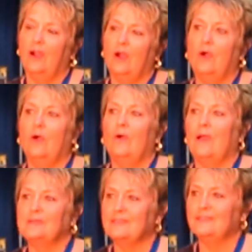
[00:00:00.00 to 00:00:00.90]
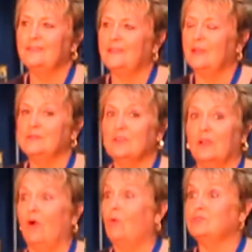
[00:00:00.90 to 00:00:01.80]
Oh, absolutely. It was
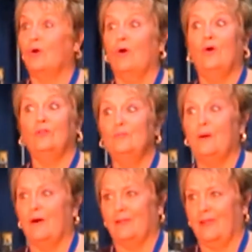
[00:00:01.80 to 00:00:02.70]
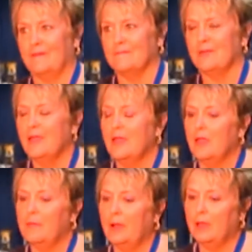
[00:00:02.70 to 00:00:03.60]
a whole new ball game.
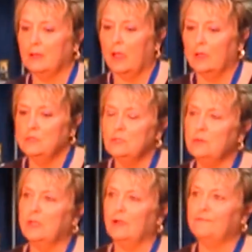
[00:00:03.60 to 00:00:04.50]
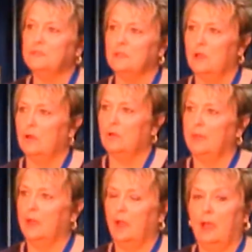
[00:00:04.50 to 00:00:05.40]
But I knew enough to know
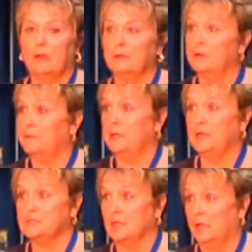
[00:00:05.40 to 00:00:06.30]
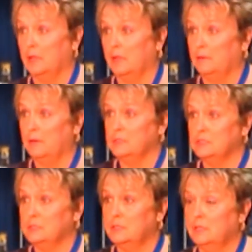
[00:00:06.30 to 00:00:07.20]
that I don't know any sign
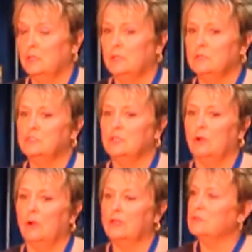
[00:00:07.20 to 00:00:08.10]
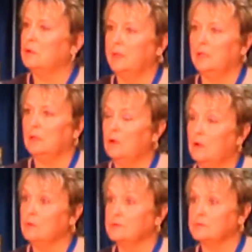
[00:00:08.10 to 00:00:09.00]
language, so I started making
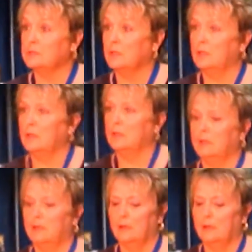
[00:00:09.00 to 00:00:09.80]
calls and